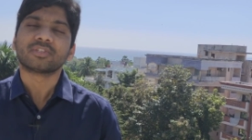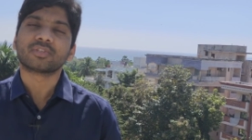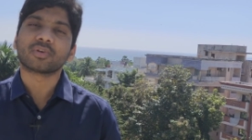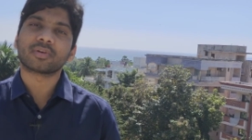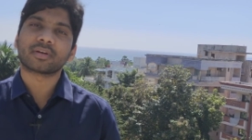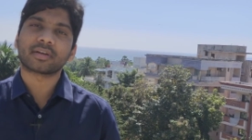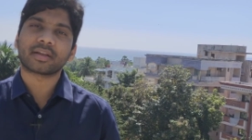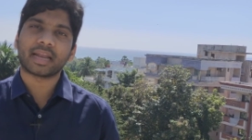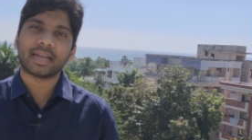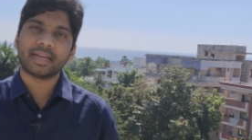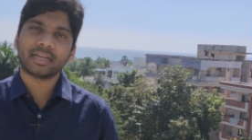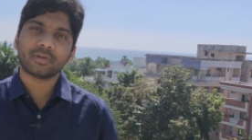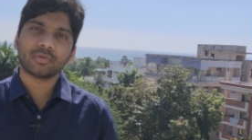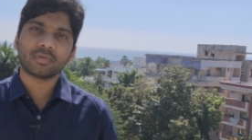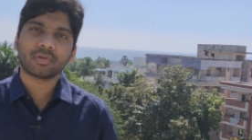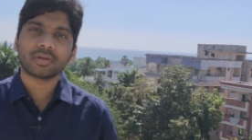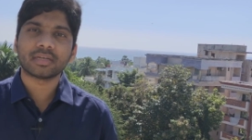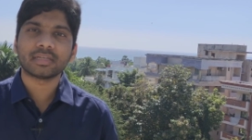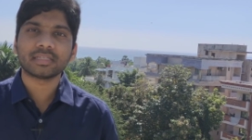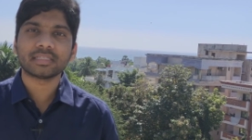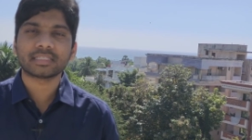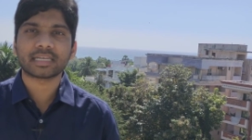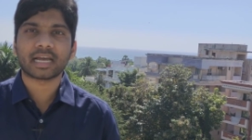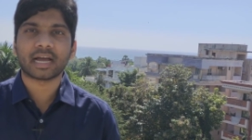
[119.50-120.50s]
So try to
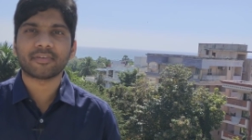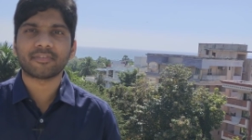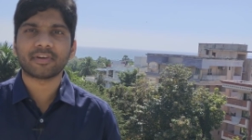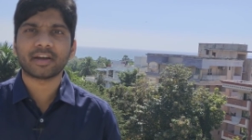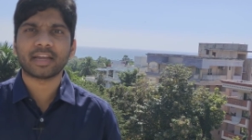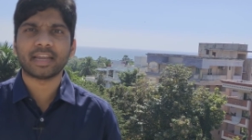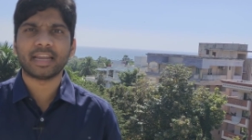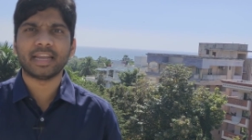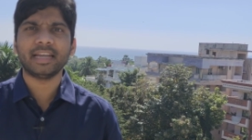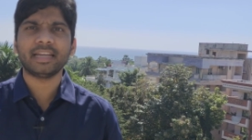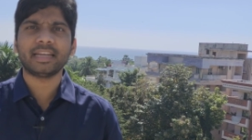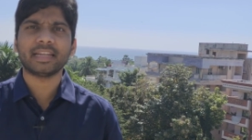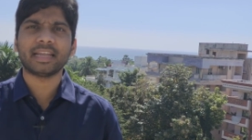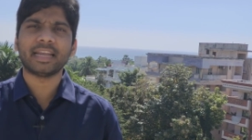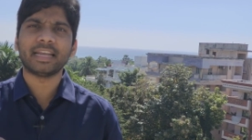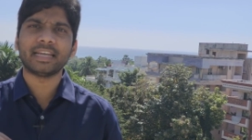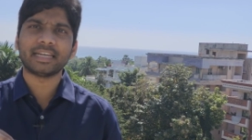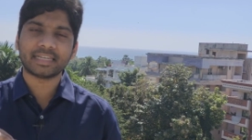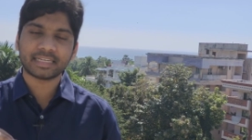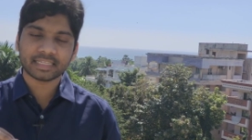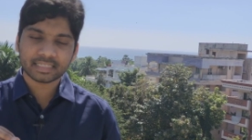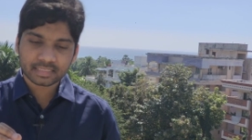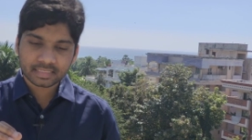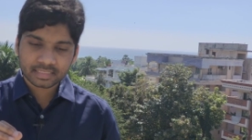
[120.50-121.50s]
learn Java 8.
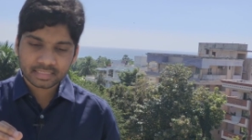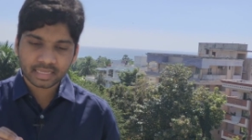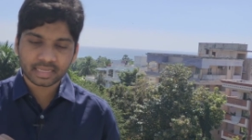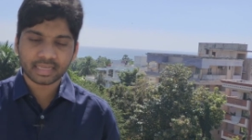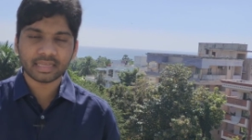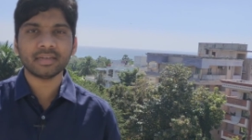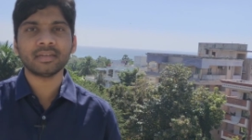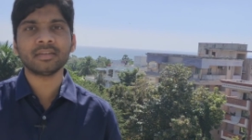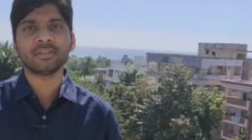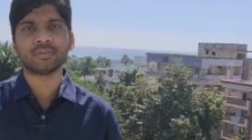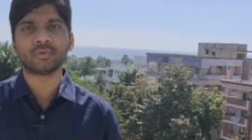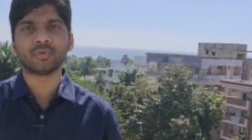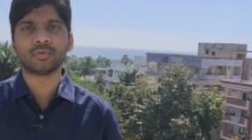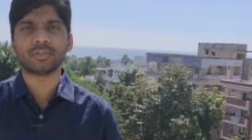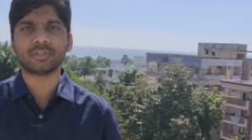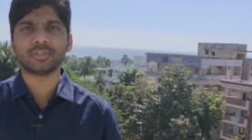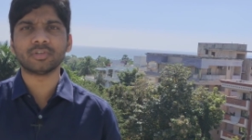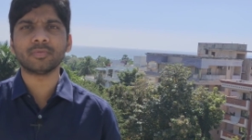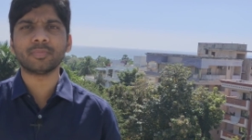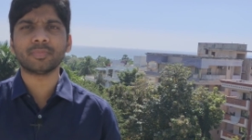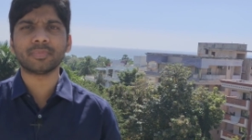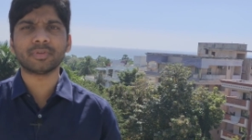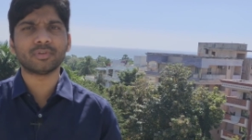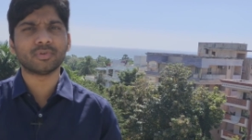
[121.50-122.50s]
It is in
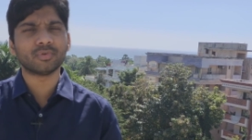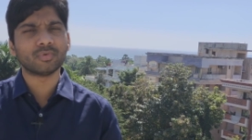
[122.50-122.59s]
YouTube.